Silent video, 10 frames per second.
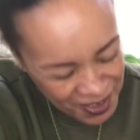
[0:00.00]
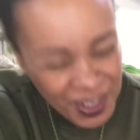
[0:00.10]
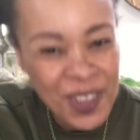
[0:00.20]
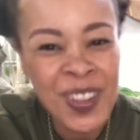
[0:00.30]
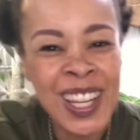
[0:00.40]

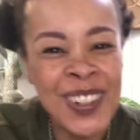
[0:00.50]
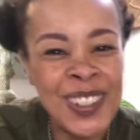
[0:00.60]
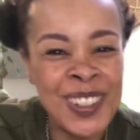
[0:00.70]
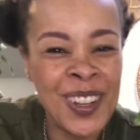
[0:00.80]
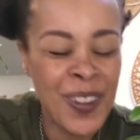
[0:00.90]
Wouldn't it be
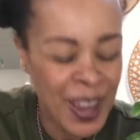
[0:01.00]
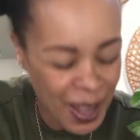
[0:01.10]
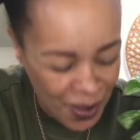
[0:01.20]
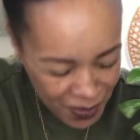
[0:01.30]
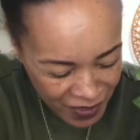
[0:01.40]
cool if I
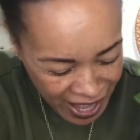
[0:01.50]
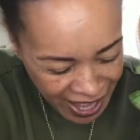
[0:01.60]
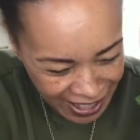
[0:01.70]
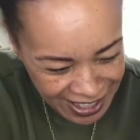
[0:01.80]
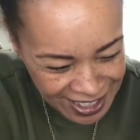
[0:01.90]
come
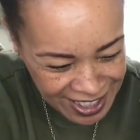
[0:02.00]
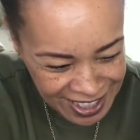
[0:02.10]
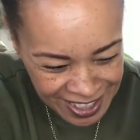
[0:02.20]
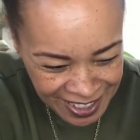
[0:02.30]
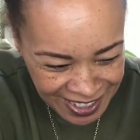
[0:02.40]
back and
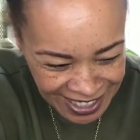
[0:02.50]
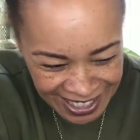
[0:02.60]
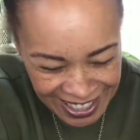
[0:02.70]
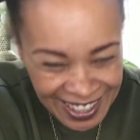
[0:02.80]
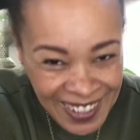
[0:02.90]
she's got
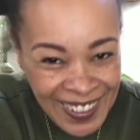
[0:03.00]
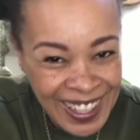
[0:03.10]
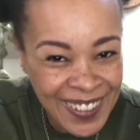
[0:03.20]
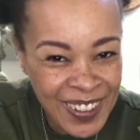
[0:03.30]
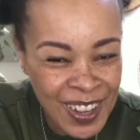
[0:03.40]
like a new
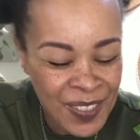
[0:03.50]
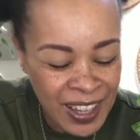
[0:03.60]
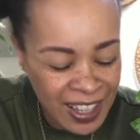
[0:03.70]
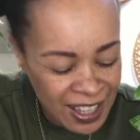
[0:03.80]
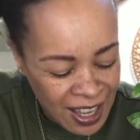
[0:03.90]
leaf
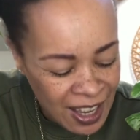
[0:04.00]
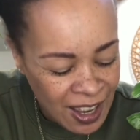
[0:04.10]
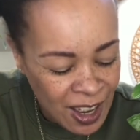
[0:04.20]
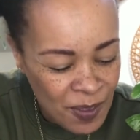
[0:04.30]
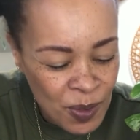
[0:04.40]
coming?
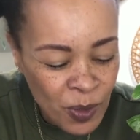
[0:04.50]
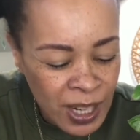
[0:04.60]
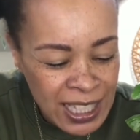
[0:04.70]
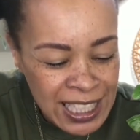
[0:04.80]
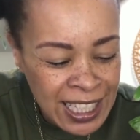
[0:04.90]
I've been
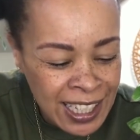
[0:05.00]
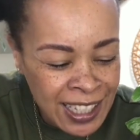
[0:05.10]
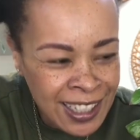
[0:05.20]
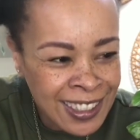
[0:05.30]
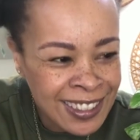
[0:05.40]

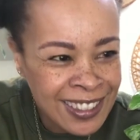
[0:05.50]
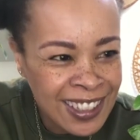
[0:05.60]
waiting.